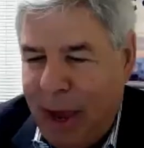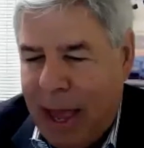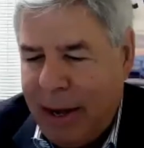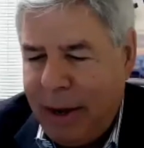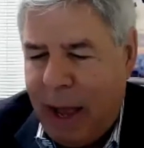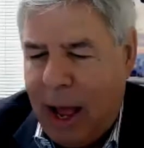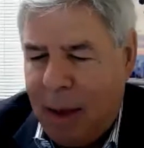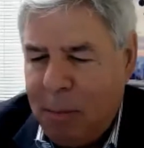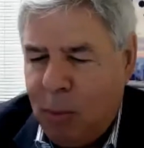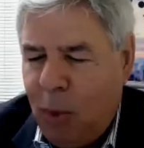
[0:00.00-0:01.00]
And
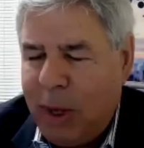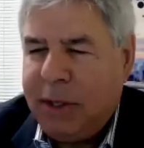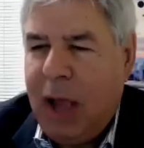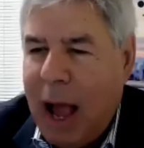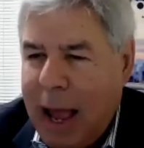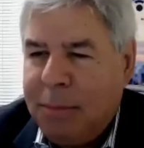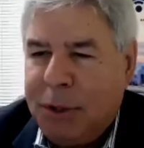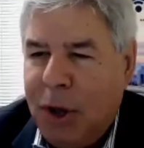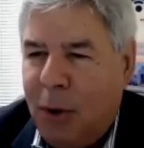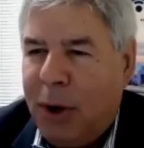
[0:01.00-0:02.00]
um, what time
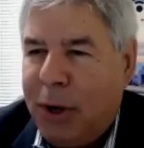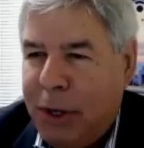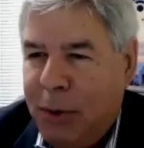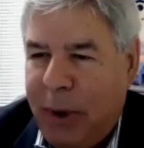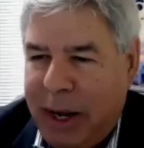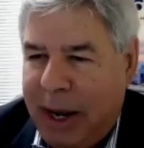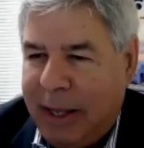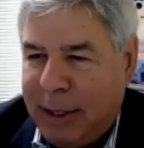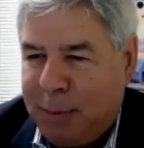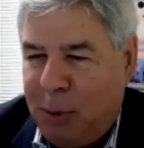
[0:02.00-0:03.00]
zone are you in
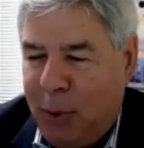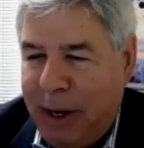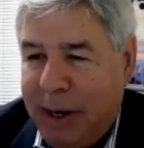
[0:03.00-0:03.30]
at this point?